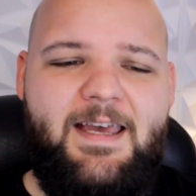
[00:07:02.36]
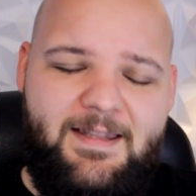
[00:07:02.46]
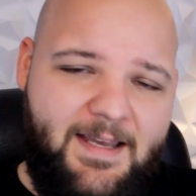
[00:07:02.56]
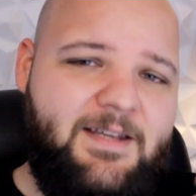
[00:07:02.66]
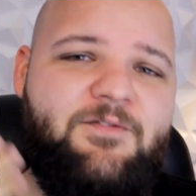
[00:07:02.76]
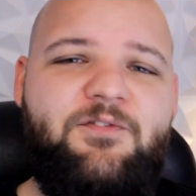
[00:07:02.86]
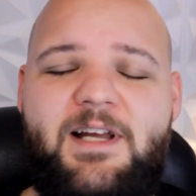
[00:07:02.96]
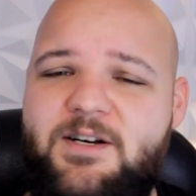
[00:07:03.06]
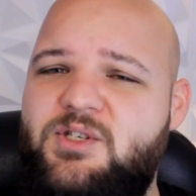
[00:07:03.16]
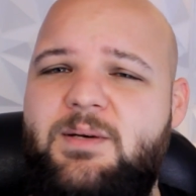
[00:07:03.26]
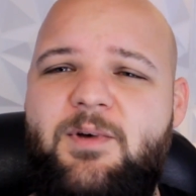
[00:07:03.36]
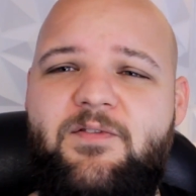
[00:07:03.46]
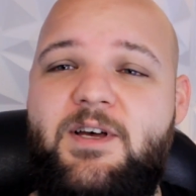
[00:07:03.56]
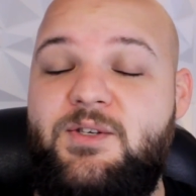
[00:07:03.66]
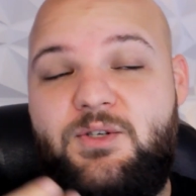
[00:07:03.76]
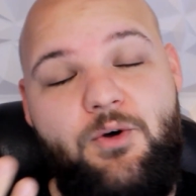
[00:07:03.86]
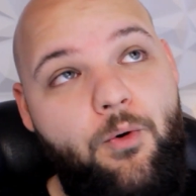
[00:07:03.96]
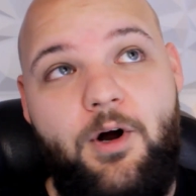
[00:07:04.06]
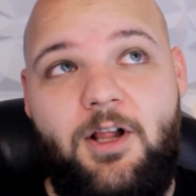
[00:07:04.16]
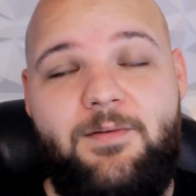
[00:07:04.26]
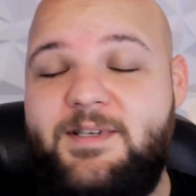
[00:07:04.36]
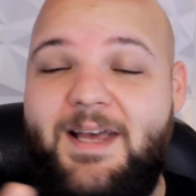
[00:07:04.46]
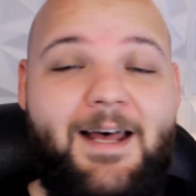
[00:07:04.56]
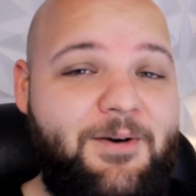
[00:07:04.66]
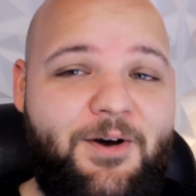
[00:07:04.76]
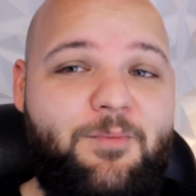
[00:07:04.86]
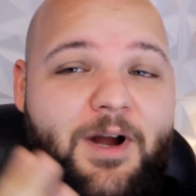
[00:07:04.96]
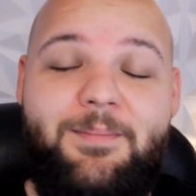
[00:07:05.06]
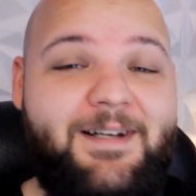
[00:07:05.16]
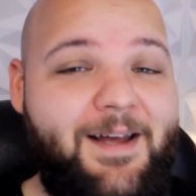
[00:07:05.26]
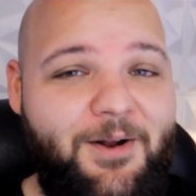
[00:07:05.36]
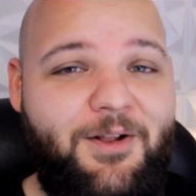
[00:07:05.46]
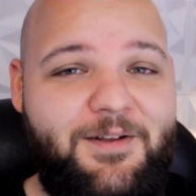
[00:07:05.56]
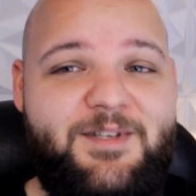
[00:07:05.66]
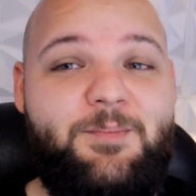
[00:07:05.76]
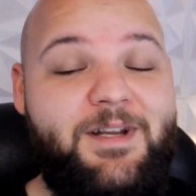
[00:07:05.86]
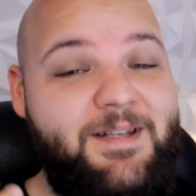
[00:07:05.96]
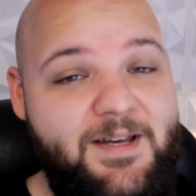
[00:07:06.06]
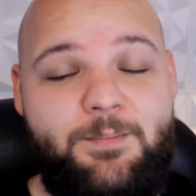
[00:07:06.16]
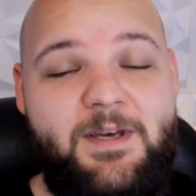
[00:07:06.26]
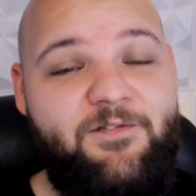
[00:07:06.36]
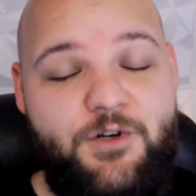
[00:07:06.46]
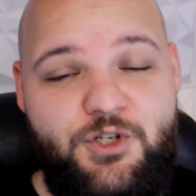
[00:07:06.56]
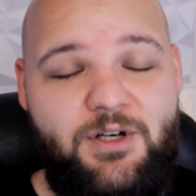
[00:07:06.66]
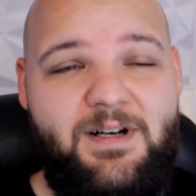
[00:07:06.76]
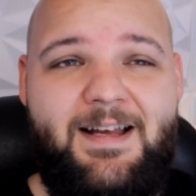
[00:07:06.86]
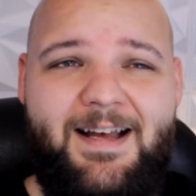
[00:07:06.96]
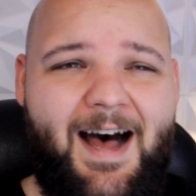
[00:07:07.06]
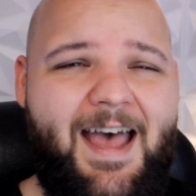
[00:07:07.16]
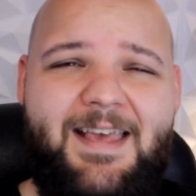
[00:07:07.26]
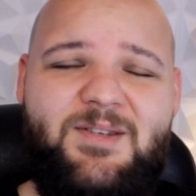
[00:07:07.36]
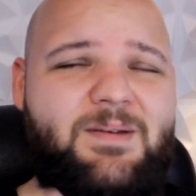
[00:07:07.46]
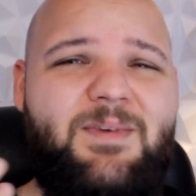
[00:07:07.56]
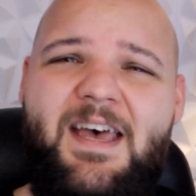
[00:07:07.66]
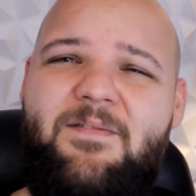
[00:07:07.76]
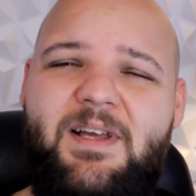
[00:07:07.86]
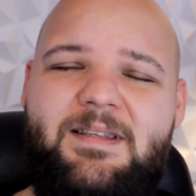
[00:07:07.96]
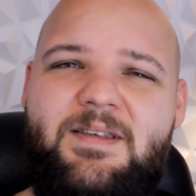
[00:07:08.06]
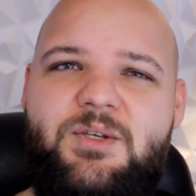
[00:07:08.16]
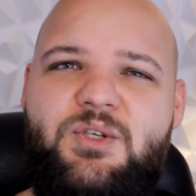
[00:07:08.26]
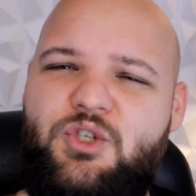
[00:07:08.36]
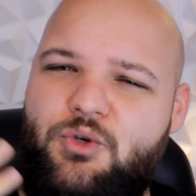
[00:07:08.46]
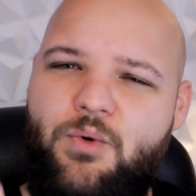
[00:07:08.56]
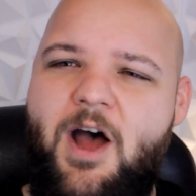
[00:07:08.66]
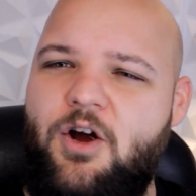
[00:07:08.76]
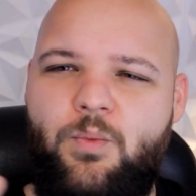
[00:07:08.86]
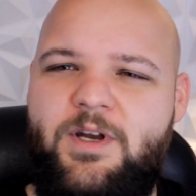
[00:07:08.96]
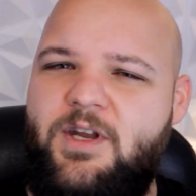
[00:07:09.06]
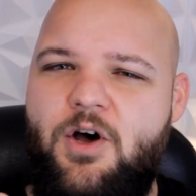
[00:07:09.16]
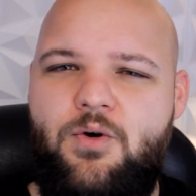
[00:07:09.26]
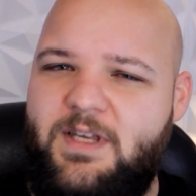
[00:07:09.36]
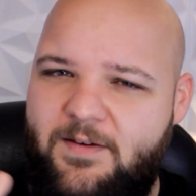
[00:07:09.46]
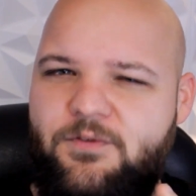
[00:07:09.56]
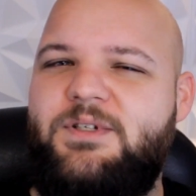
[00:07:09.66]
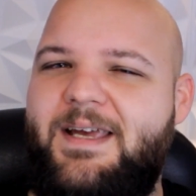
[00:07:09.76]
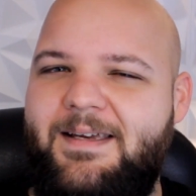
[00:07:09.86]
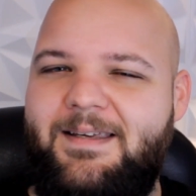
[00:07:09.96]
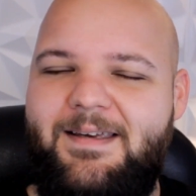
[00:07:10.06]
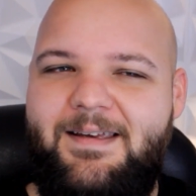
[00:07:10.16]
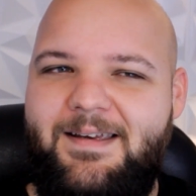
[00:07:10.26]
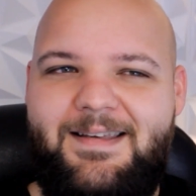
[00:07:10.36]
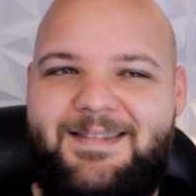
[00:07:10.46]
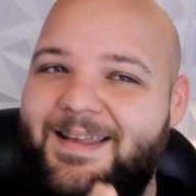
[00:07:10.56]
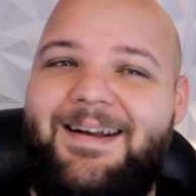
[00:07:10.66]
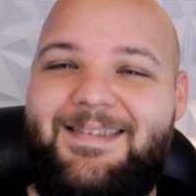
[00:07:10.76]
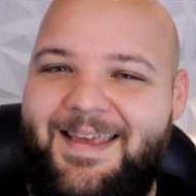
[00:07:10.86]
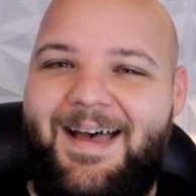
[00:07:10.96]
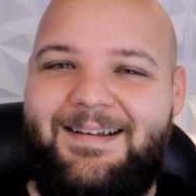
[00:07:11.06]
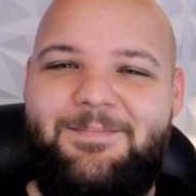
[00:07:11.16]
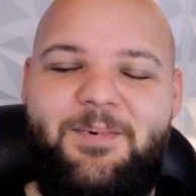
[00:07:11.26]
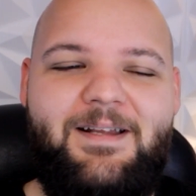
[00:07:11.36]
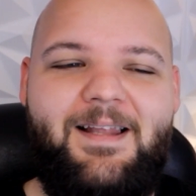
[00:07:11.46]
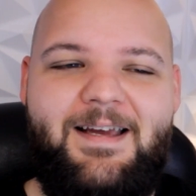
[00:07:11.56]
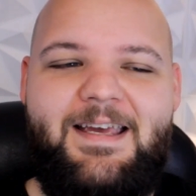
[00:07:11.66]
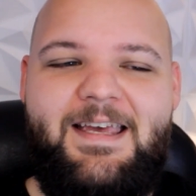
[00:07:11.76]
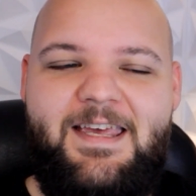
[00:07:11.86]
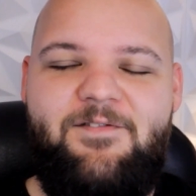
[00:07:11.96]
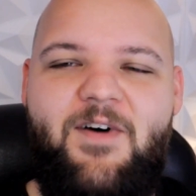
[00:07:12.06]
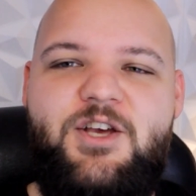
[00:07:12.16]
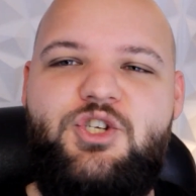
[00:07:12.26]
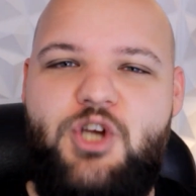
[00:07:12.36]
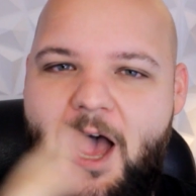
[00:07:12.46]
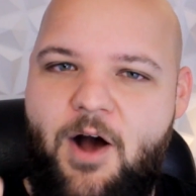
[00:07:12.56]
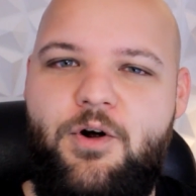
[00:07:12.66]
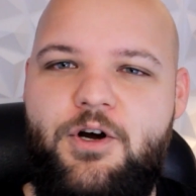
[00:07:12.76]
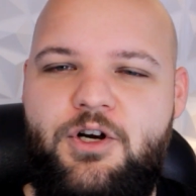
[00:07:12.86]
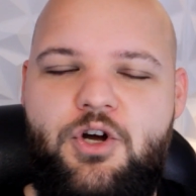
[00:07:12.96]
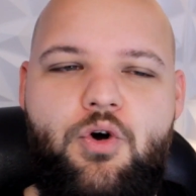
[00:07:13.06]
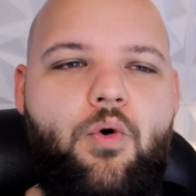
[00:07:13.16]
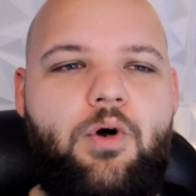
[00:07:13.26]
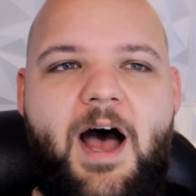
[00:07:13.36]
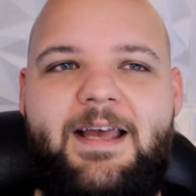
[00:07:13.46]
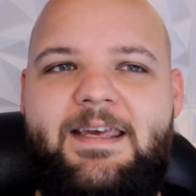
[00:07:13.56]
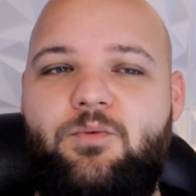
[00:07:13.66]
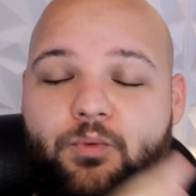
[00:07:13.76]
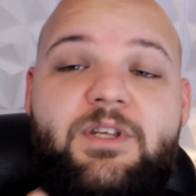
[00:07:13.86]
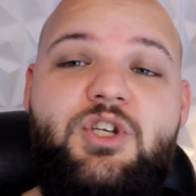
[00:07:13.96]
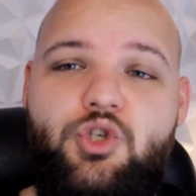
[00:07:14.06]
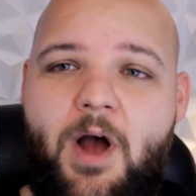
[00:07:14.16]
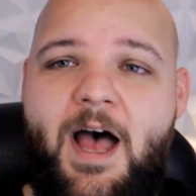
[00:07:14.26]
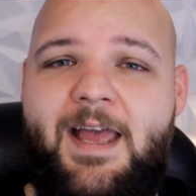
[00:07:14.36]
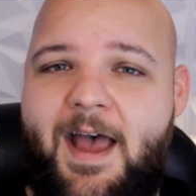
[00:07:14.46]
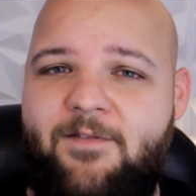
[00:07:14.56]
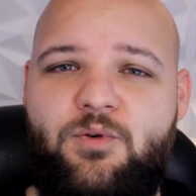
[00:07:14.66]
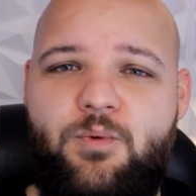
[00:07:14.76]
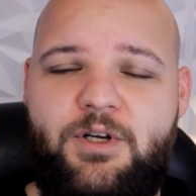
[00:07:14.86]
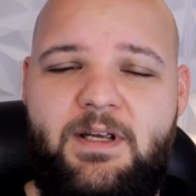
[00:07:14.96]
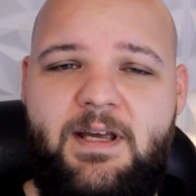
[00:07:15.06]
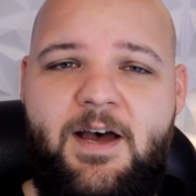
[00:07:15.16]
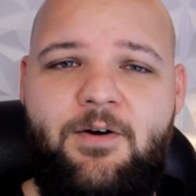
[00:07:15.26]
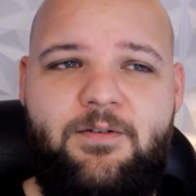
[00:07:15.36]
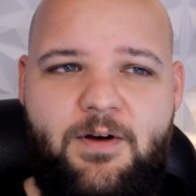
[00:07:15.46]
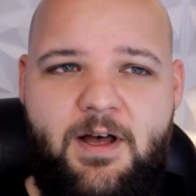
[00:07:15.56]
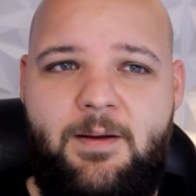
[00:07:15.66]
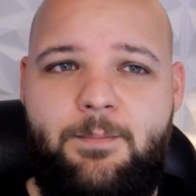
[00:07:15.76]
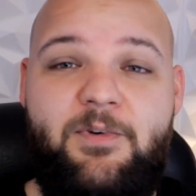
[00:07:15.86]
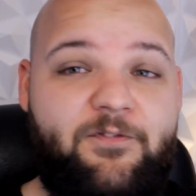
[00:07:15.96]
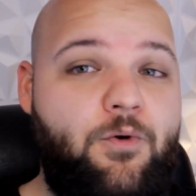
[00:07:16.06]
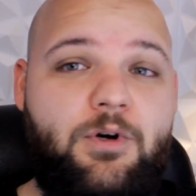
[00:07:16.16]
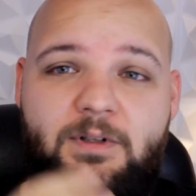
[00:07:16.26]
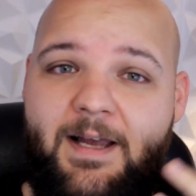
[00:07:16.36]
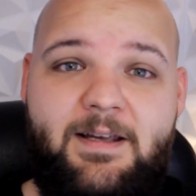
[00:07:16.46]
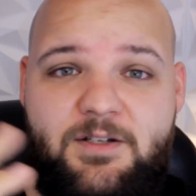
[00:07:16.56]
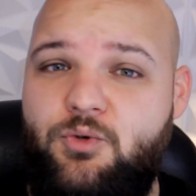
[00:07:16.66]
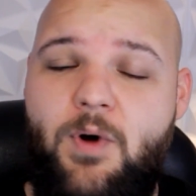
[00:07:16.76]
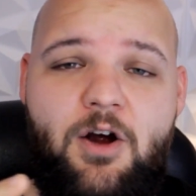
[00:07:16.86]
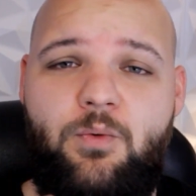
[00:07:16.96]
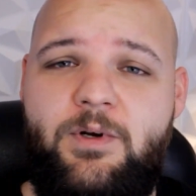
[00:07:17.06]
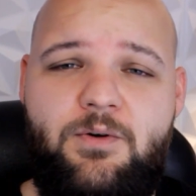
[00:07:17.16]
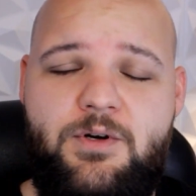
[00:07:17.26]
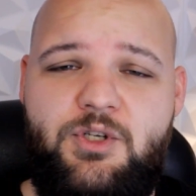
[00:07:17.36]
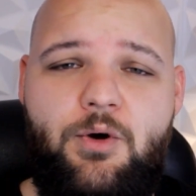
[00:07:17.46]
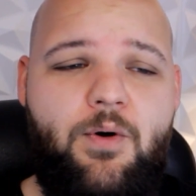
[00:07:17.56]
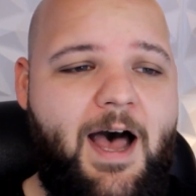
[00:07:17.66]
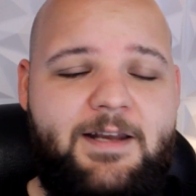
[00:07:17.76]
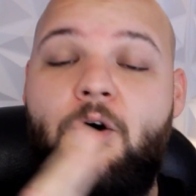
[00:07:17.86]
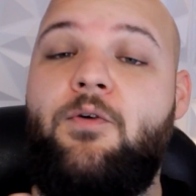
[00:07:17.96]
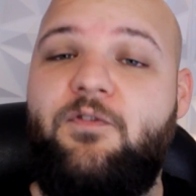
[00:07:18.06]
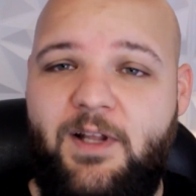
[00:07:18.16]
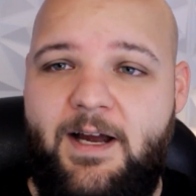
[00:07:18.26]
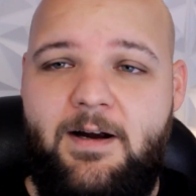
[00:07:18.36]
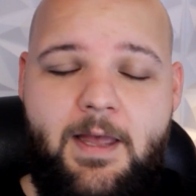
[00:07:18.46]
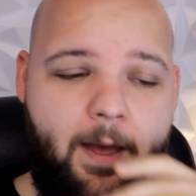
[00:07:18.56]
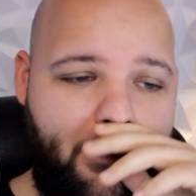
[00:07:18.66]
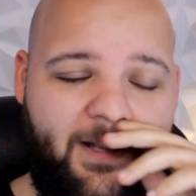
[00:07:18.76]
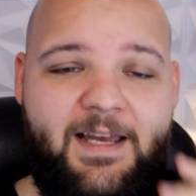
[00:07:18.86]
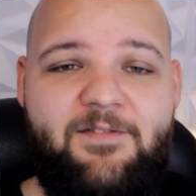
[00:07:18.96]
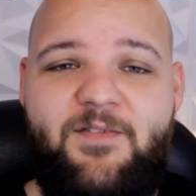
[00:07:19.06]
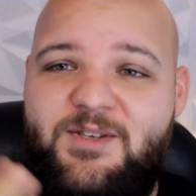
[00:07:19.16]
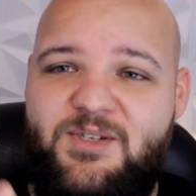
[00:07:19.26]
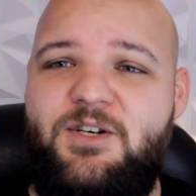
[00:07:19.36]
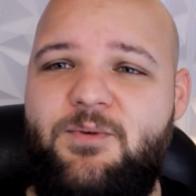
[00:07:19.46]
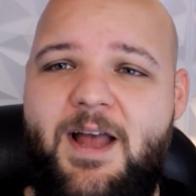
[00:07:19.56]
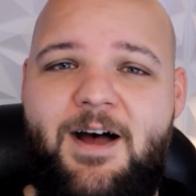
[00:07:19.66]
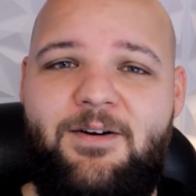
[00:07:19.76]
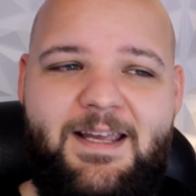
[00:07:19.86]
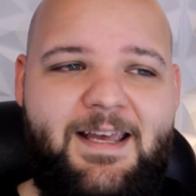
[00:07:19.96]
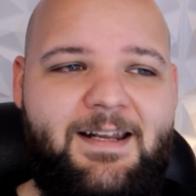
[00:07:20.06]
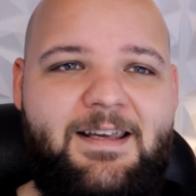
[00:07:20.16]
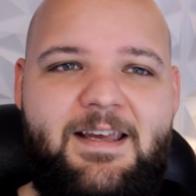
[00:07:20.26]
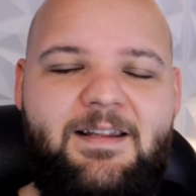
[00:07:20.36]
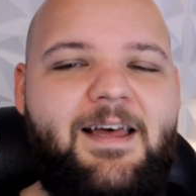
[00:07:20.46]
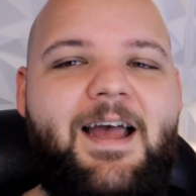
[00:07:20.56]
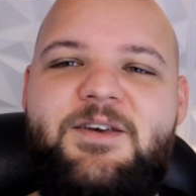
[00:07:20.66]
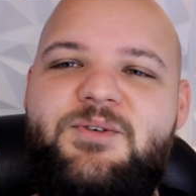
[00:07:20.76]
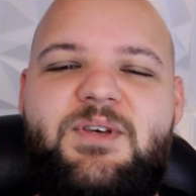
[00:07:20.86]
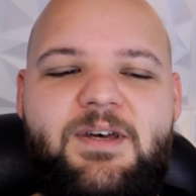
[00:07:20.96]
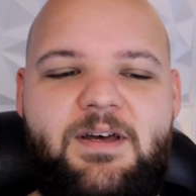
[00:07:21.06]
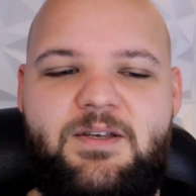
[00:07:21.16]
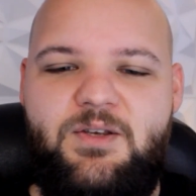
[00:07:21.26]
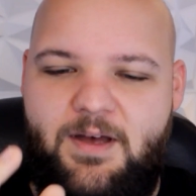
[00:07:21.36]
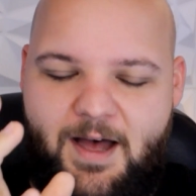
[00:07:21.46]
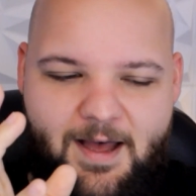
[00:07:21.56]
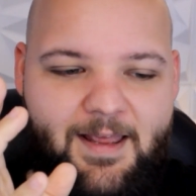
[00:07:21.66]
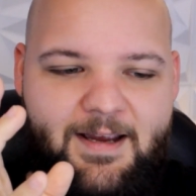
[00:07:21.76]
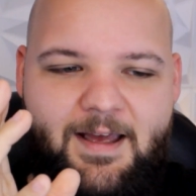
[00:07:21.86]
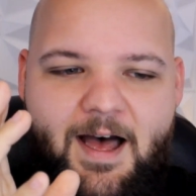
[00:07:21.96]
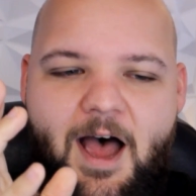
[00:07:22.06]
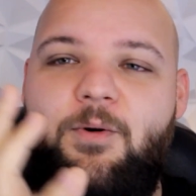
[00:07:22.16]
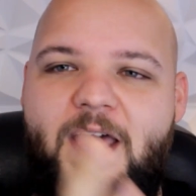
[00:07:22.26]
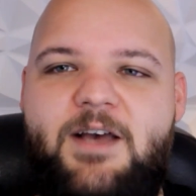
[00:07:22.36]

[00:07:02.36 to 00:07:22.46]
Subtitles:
and that can flare some of us, or all of us, I don't know, probably not all of us, but it does me for sure. I seem to have like this 2-hour window, give or take. It's not exact, but like if I shower or I get really dry after working out, before like a 2-hour window or so, I don't flare. But like if I sit around and like I would